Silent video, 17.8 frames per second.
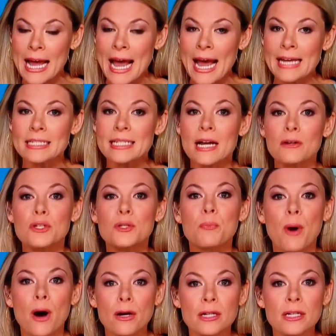has now
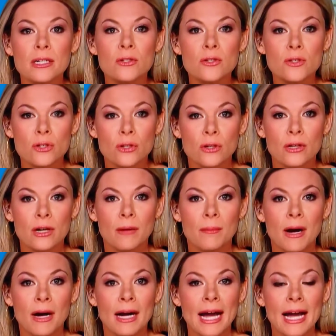sparked concern
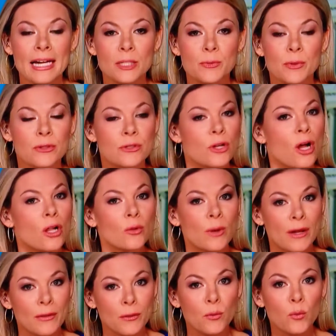among experts
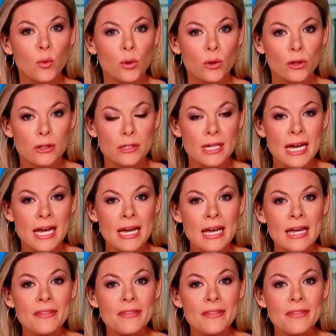all around the world.